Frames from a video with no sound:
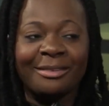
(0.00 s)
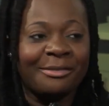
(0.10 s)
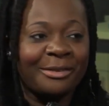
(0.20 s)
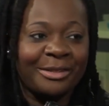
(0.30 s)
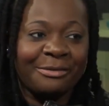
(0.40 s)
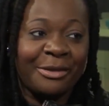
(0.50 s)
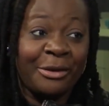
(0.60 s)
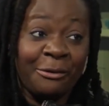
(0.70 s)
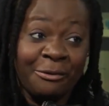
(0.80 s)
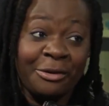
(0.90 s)
Yes. For, for, the,
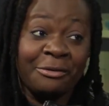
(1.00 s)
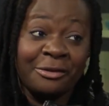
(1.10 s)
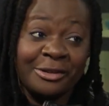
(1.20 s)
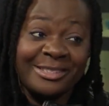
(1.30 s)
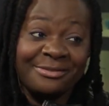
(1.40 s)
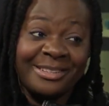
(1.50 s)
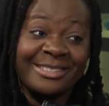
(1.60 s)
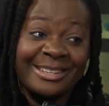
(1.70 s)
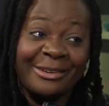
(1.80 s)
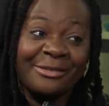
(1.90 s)
for the, first
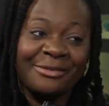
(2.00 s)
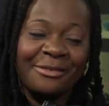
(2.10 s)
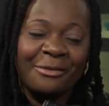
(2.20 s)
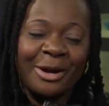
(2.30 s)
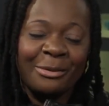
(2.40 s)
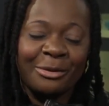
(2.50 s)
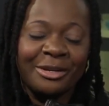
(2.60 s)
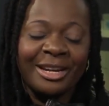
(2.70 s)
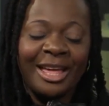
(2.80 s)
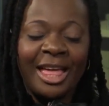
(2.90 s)
first leg of, of one word.